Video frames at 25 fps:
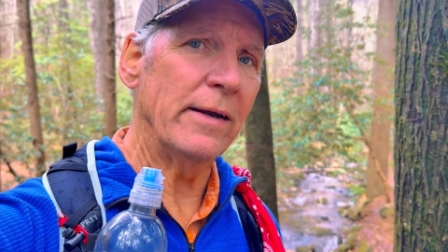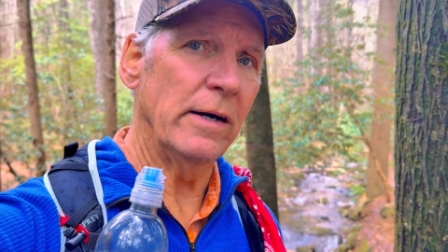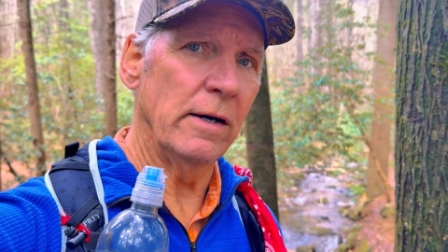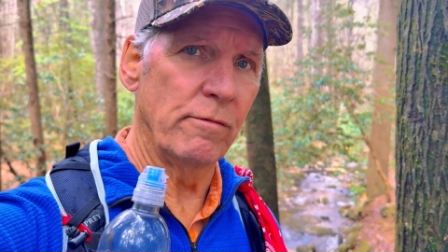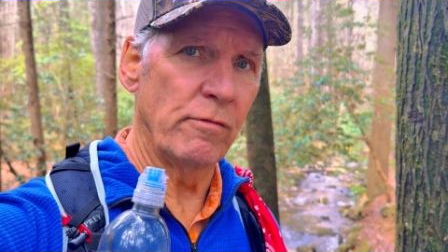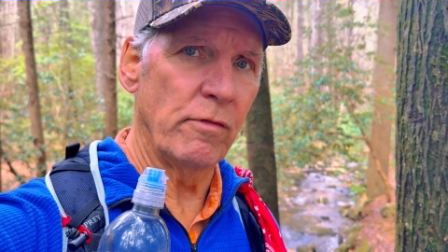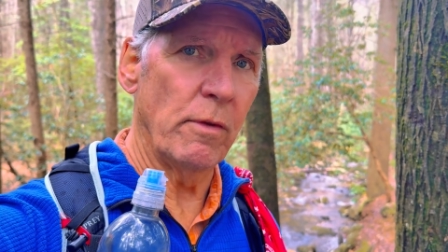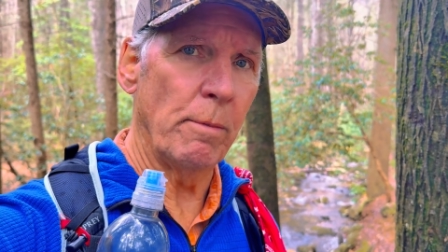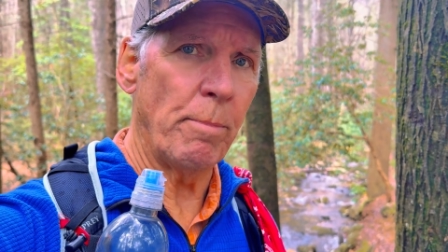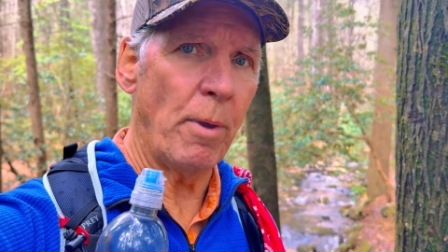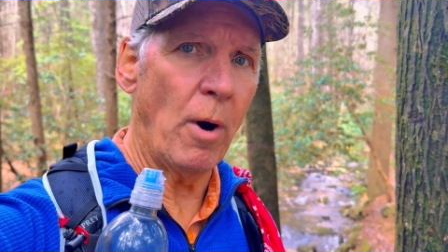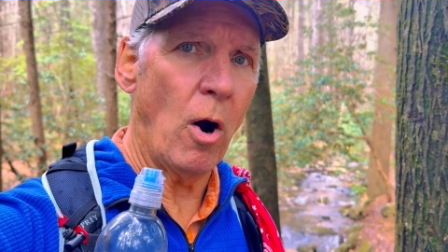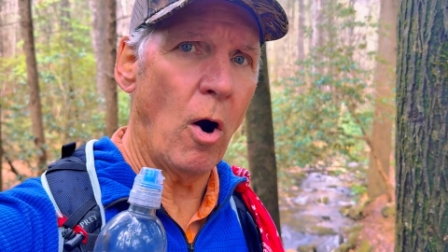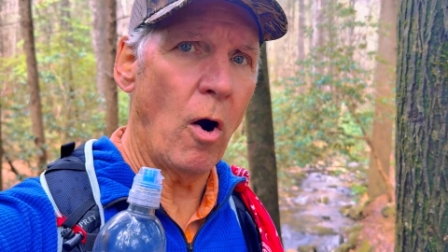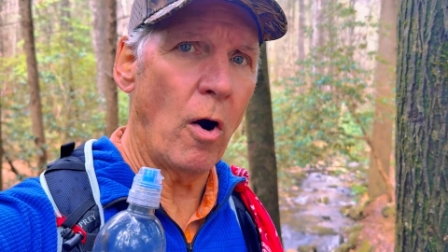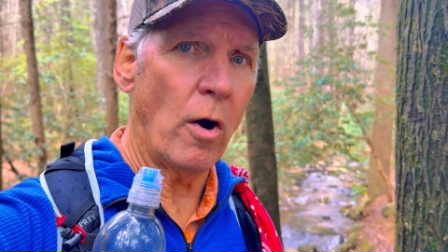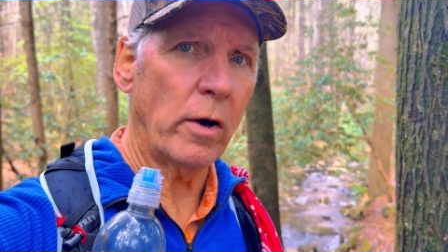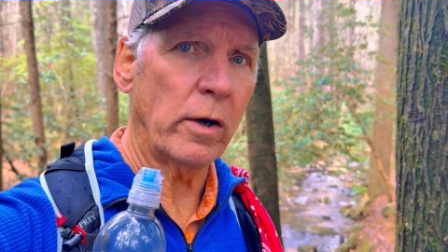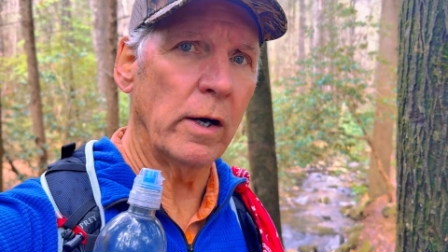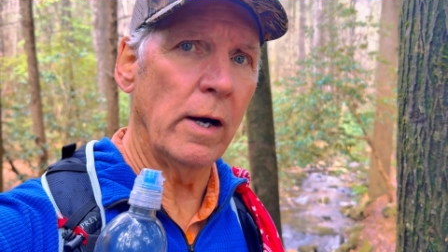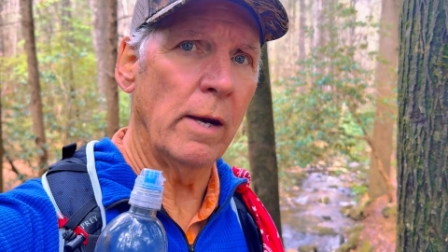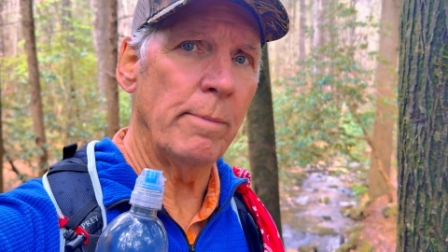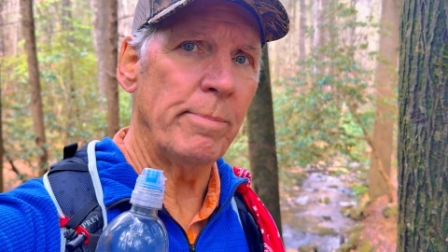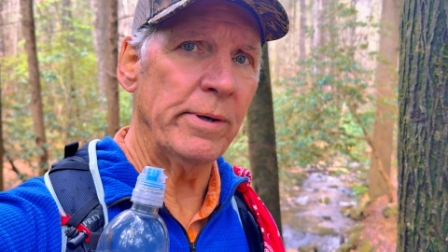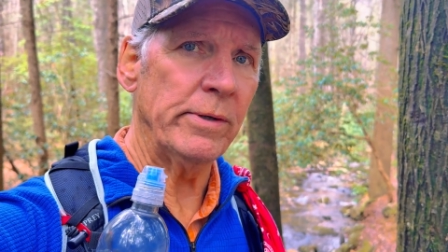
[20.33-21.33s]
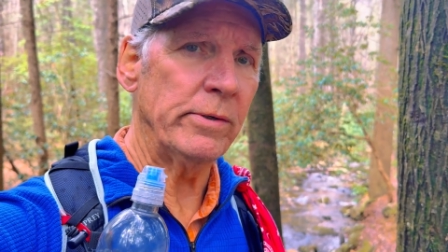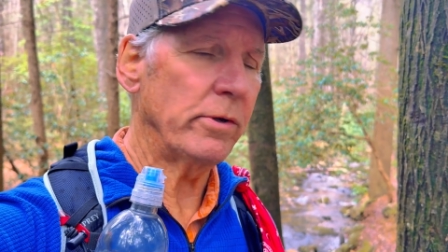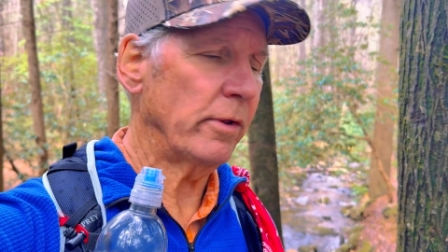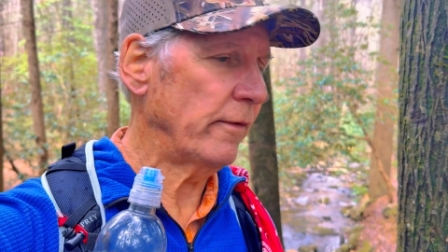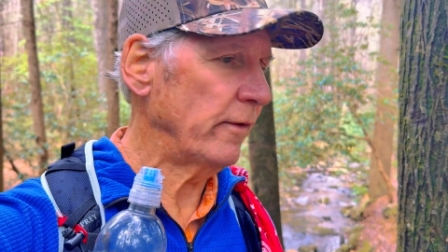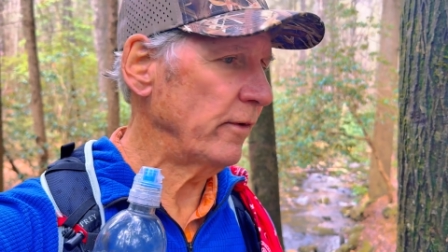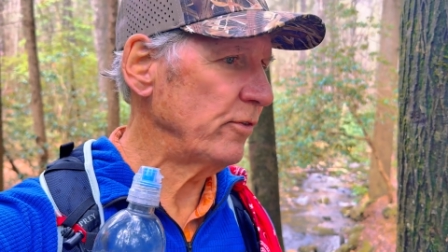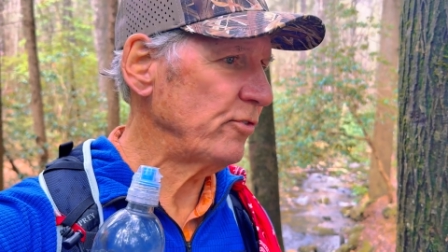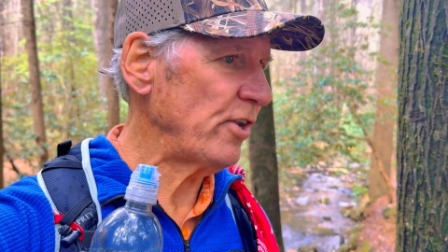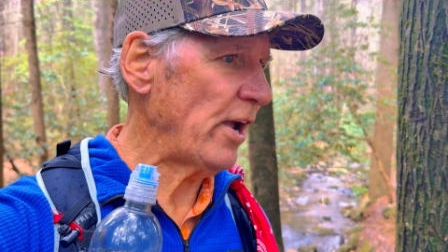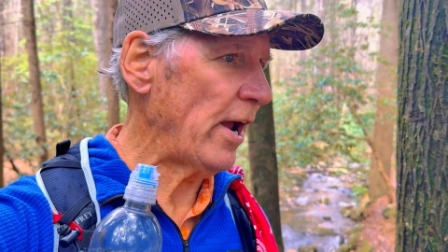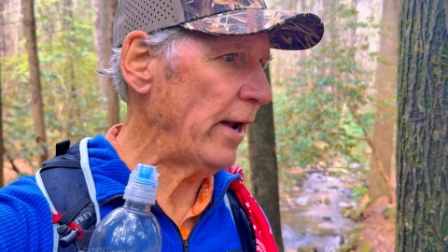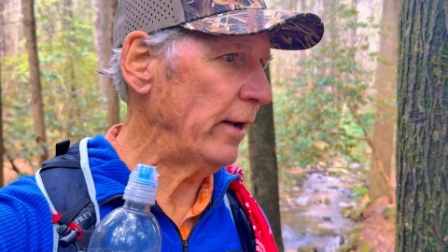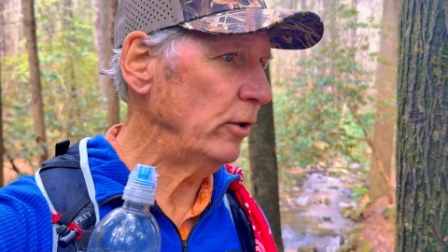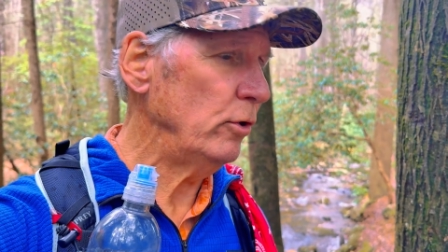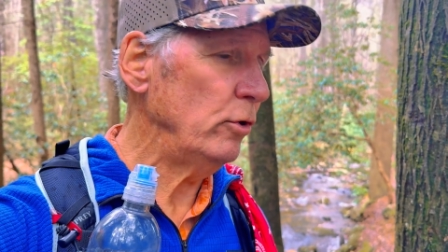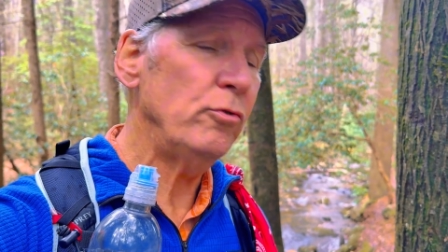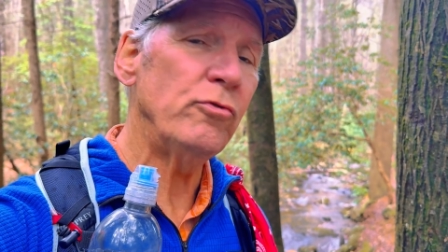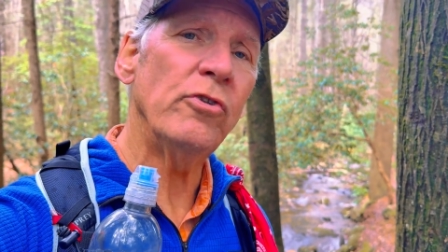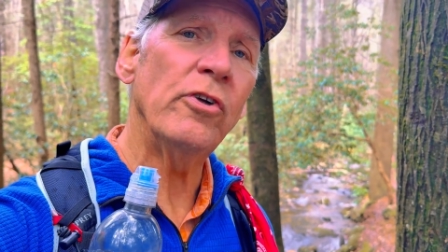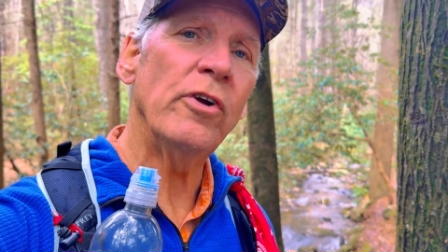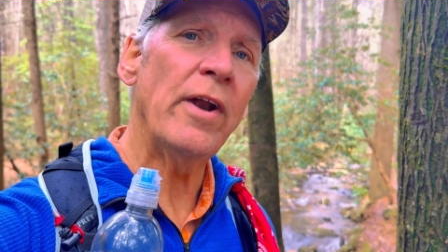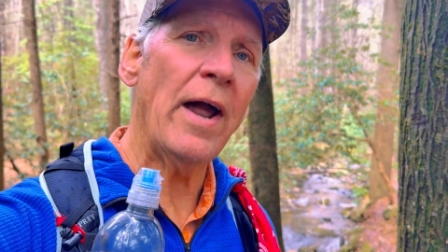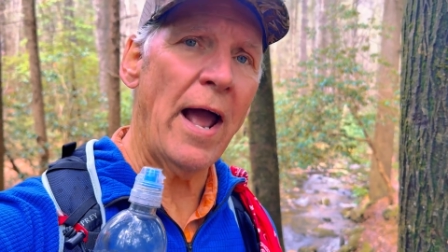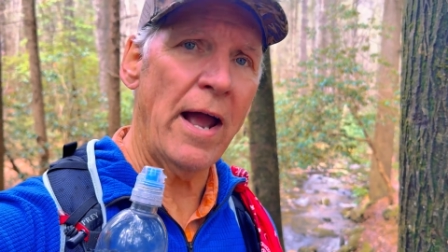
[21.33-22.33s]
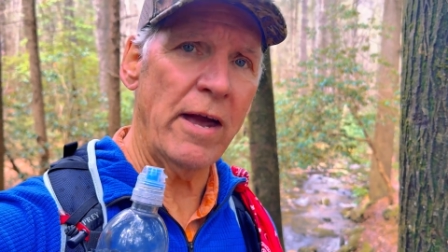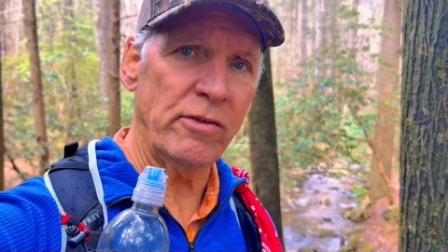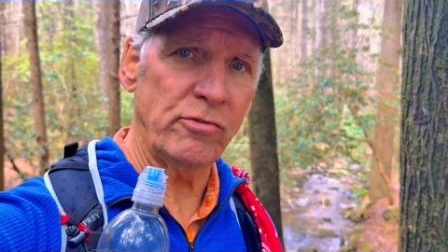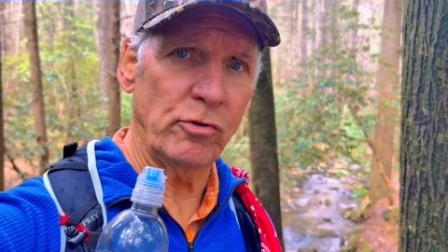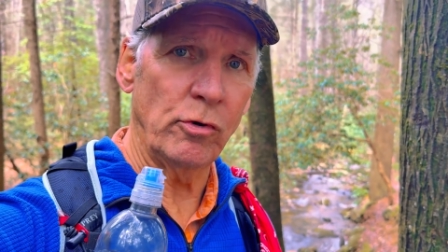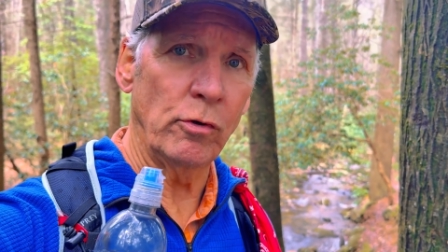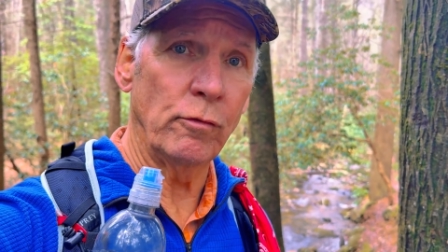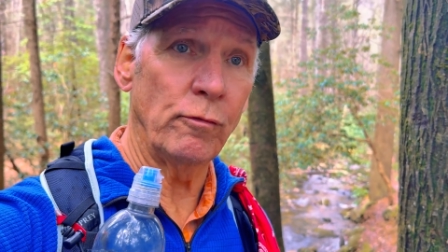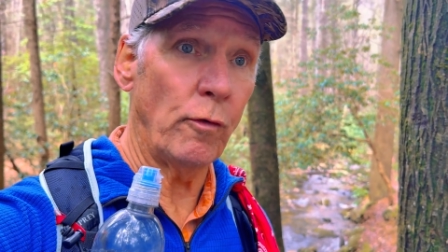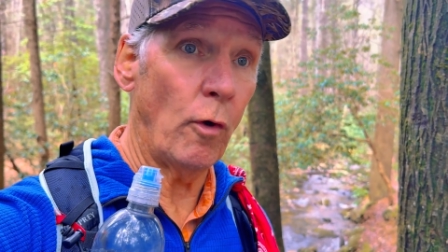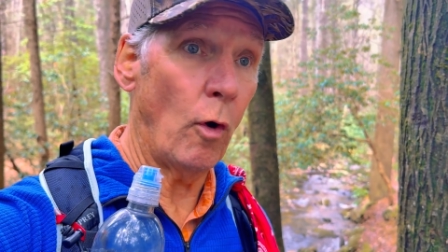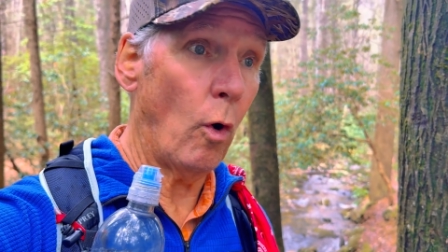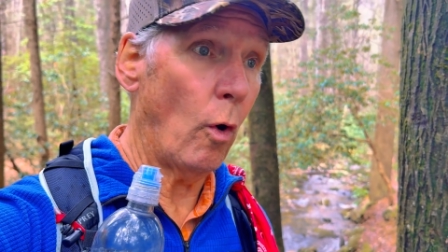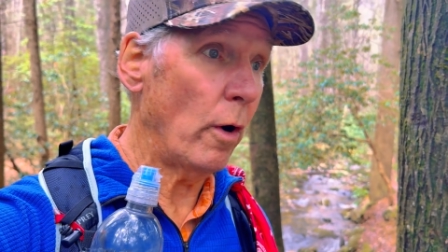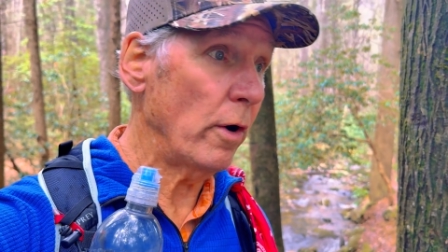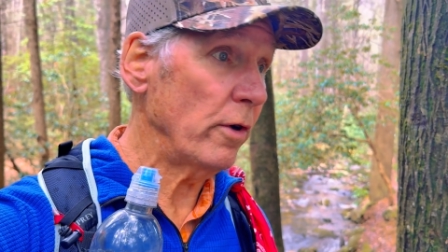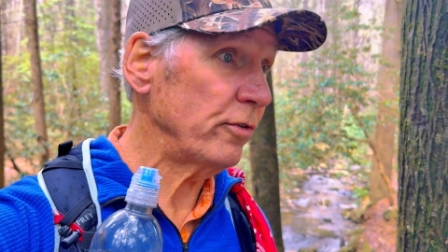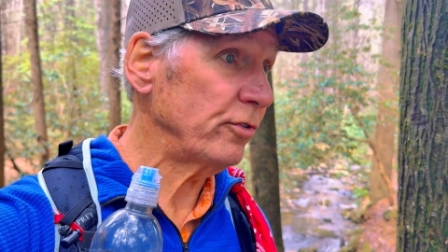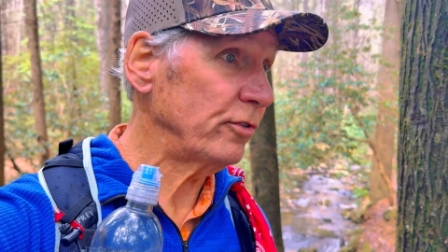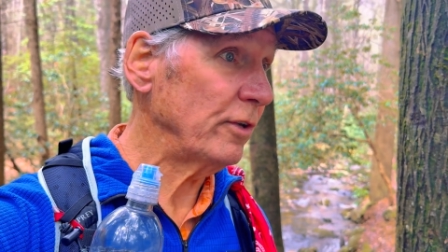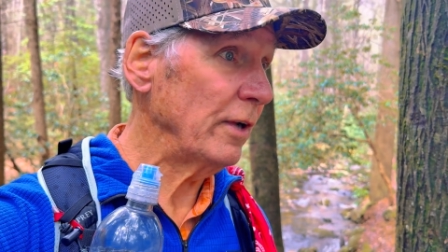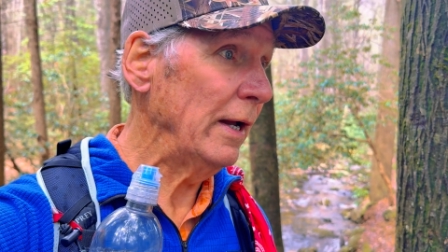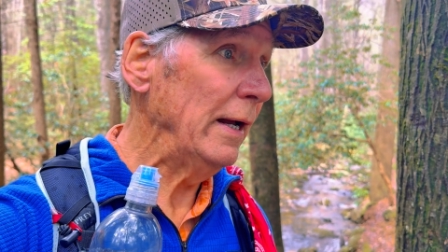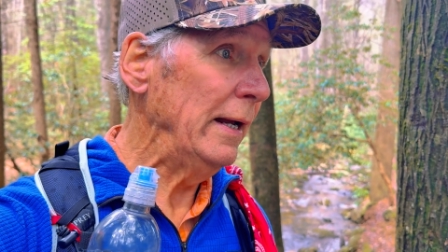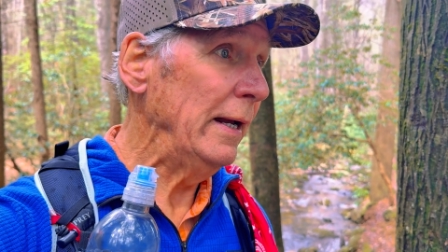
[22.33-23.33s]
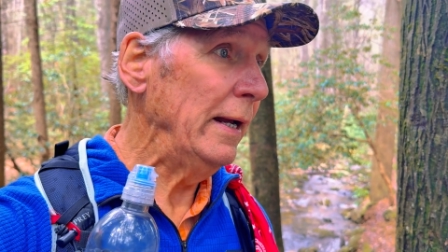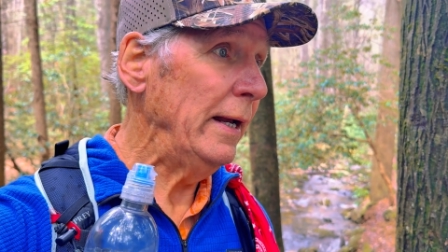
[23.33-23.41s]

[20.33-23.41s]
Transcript: of the park up into the Chattahoochee National Forest.